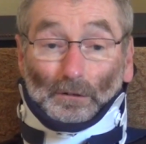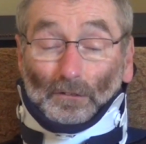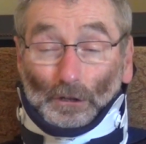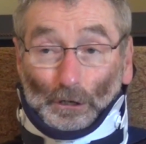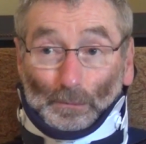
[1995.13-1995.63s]

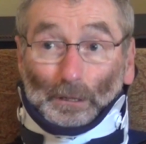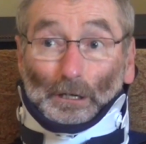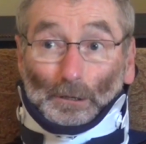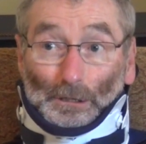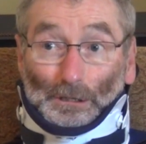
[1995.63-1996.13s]
their
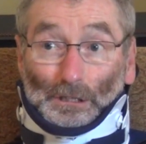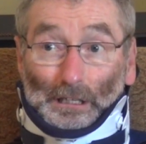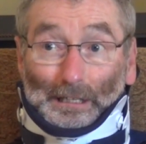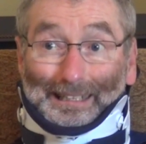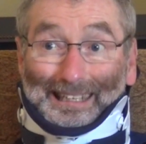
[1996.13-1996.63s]
parish,
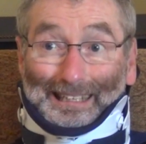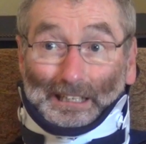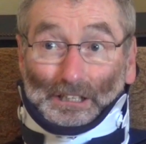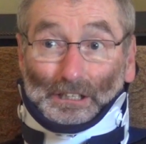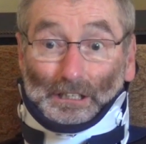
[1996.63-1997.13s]
that
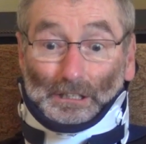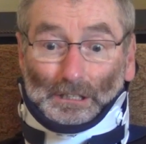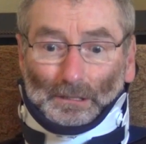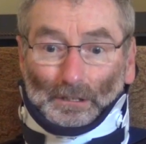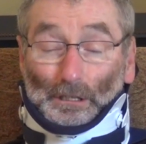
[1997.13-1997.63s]
this is
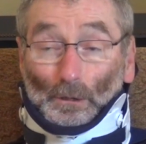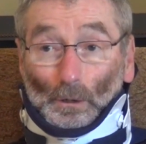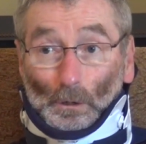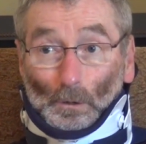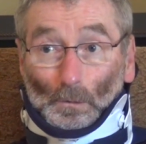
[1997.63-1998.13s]
their
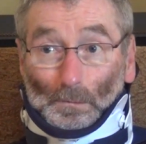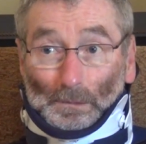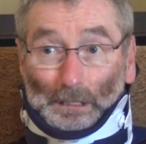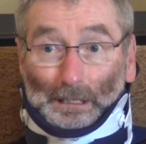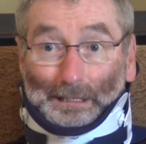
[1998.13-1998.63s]
home,
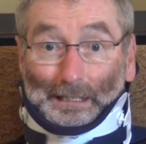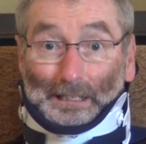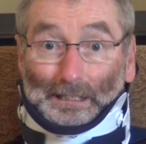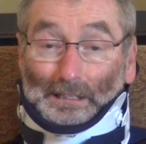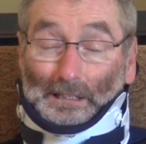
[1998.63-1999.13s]
that
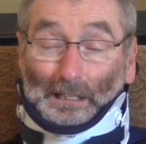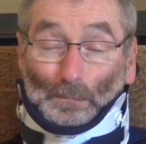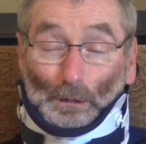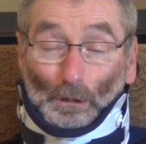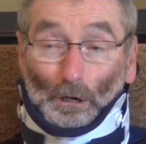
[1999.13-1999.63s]
they
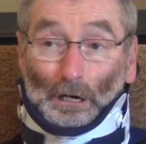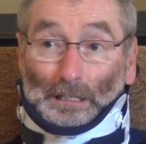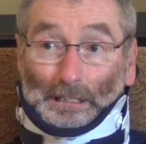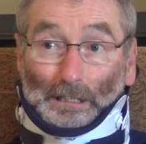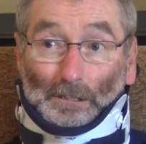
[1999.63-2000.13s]

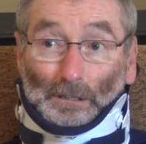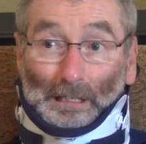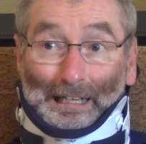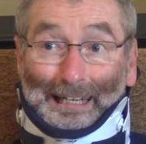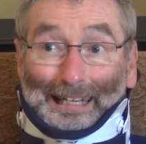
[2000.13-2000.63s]
belong here,
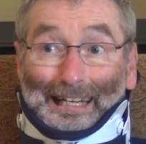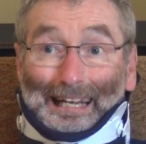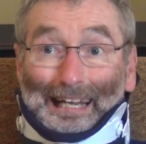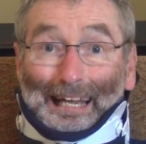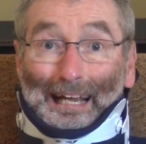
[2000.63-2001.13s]

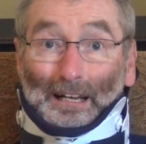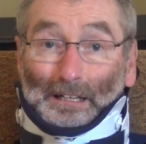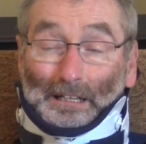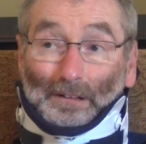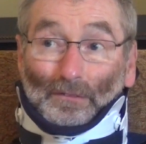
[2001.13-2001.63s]

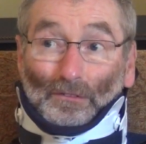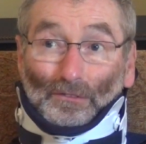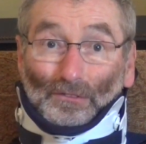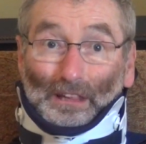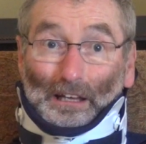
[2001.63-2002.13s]
and
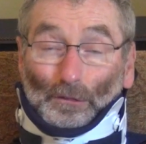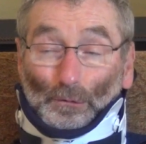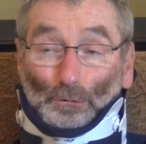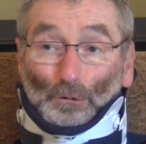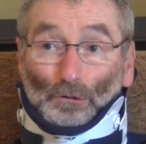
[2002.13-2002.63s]
that
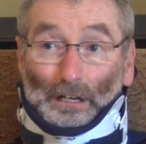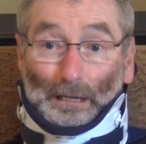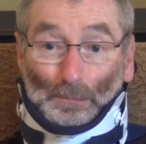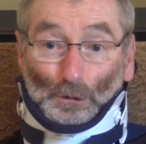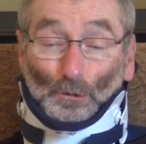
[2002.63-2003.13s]
through
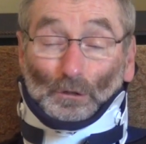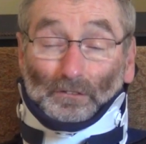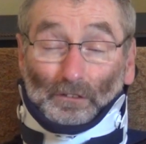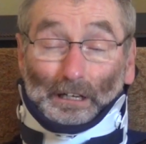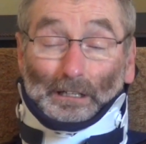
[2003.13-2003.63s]
them to
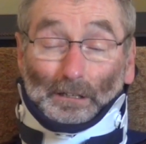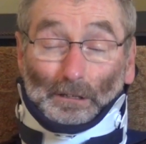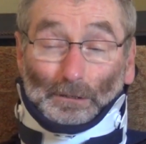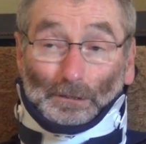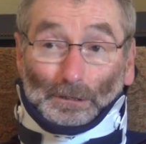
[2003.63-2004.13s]
invite
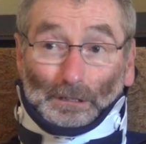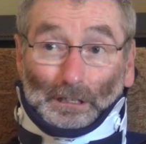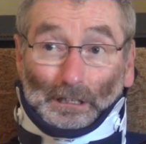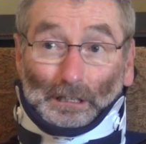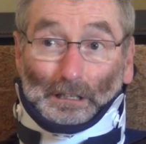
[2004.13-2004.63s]
others
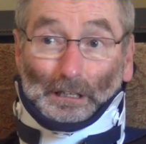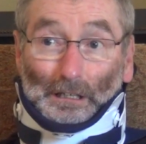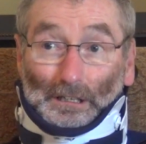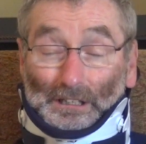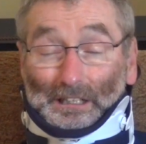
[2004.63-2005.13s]

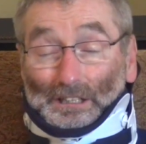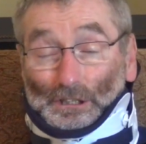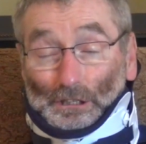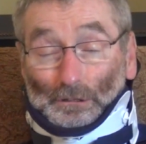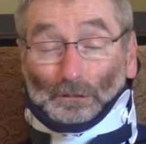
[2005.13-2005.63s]
to
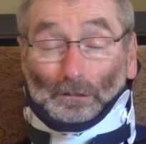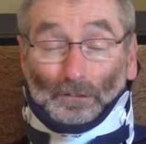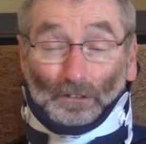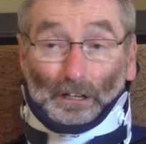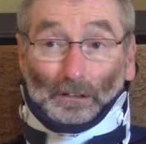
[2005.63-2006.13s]
consider the
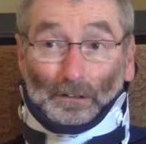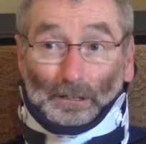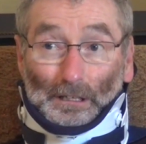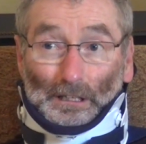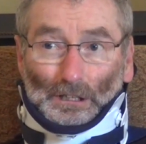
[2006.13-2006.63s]
faith.
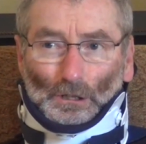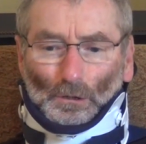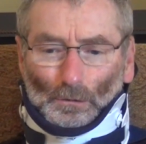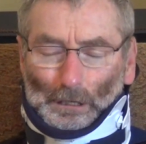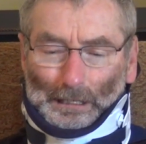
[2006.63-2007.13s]

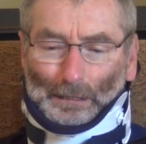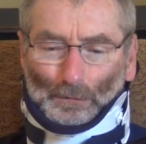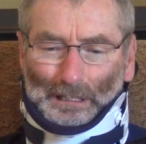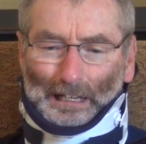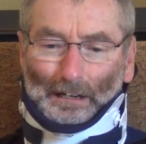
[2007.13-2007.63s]
So
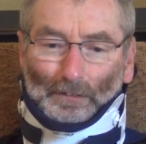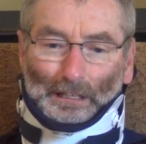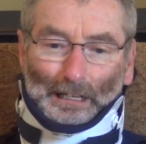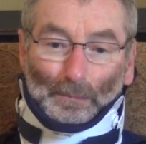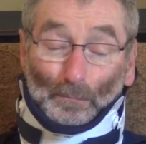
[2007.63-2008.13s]
really having
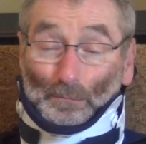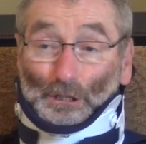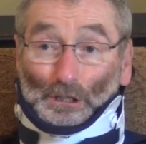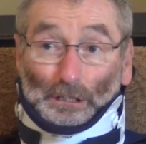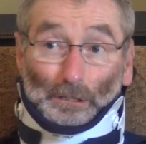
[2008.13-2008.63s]
that
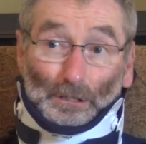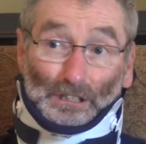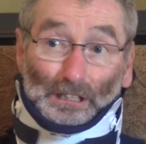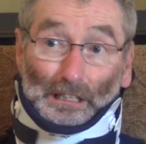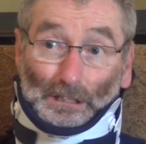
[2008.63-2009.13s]
missionary
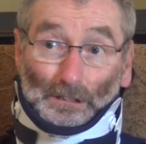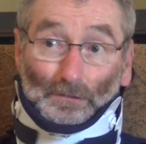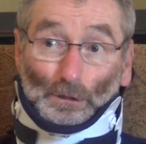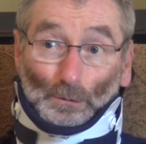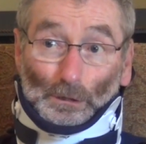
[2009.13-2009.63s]
sense, if
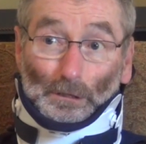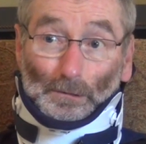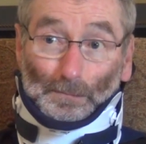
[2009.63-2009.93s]
you will.